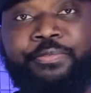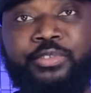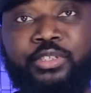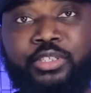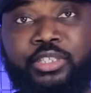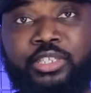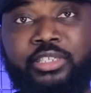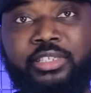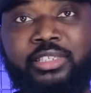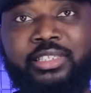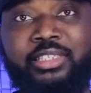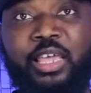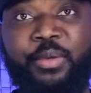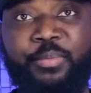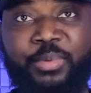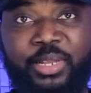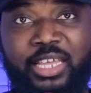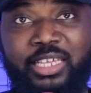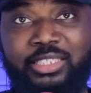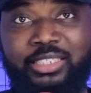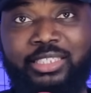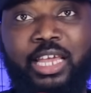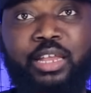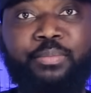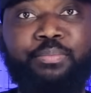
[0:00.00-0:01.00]
she's
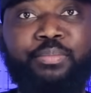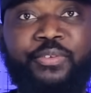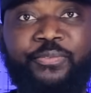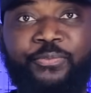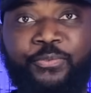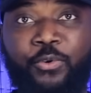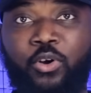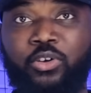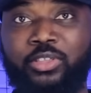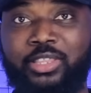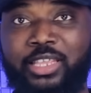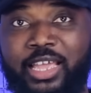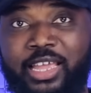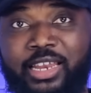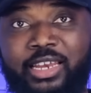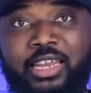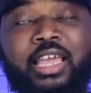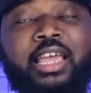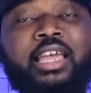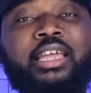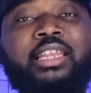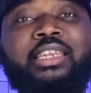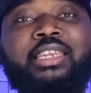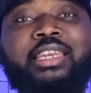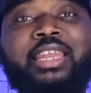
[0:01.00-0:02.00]
terminated before then,
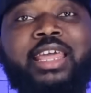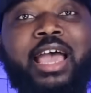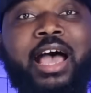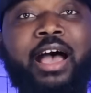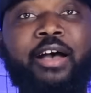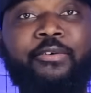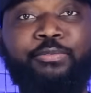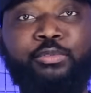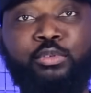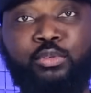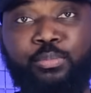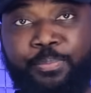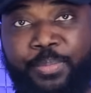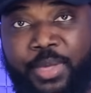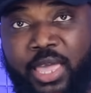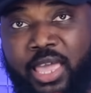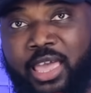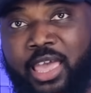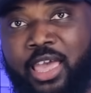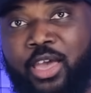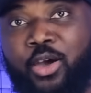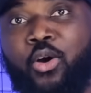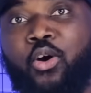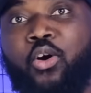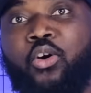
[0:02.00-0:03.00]
they have to pay
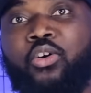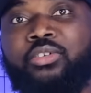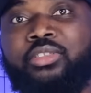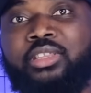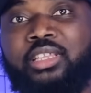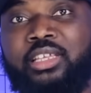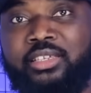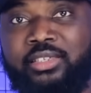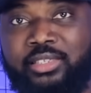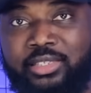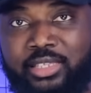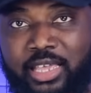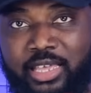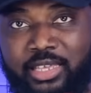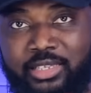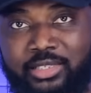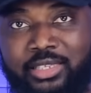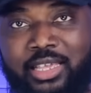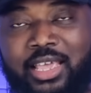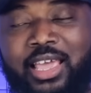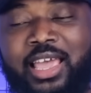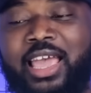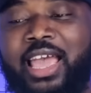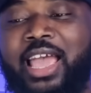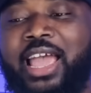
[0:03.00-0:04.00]
her all these
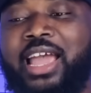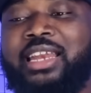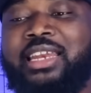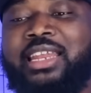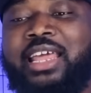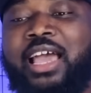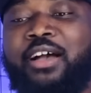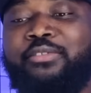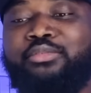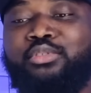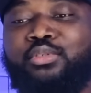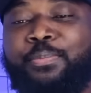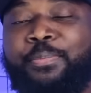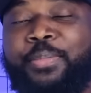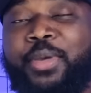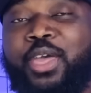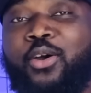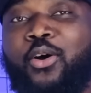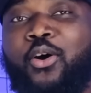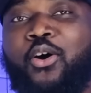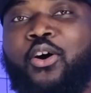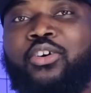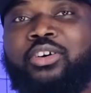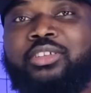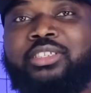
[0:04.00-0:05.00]
things. And they have to pay
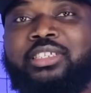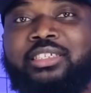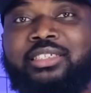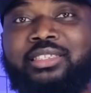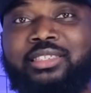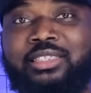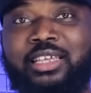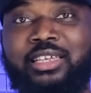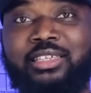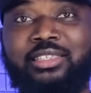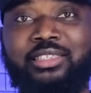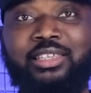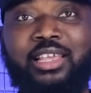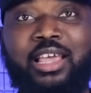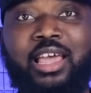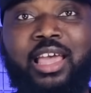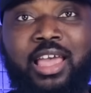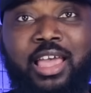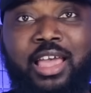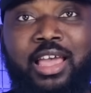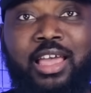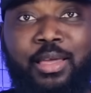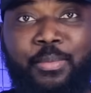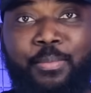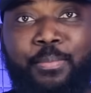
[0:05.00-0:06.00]
all these things
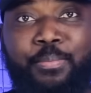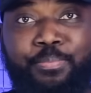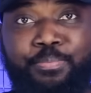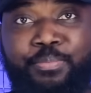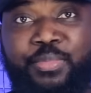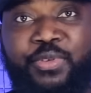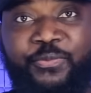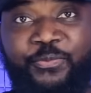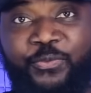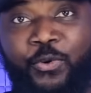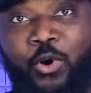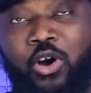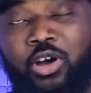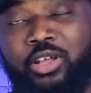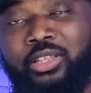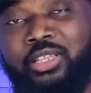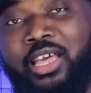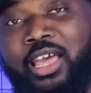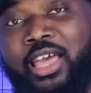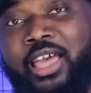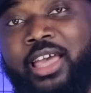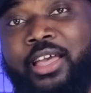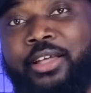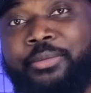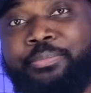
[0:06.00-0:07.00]
before
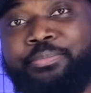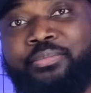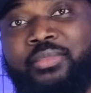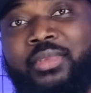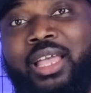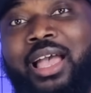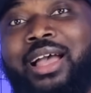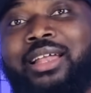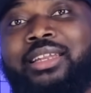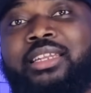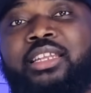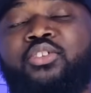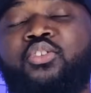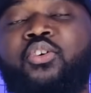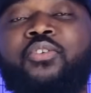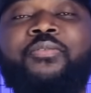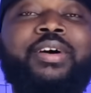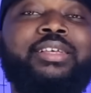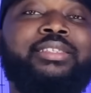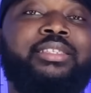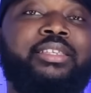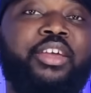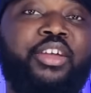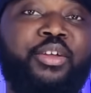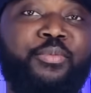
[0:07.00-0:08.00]
the handing
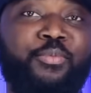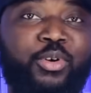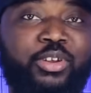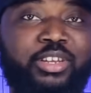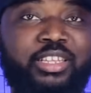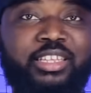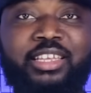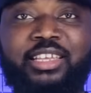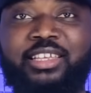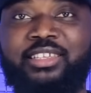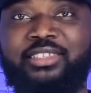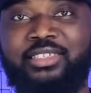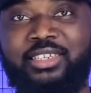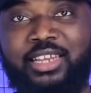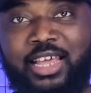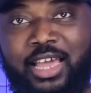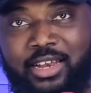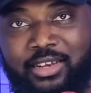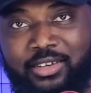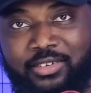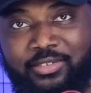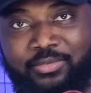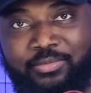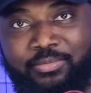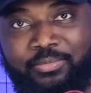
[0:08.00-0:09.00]
over ceremony is
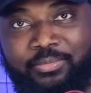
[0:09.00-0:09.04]
done.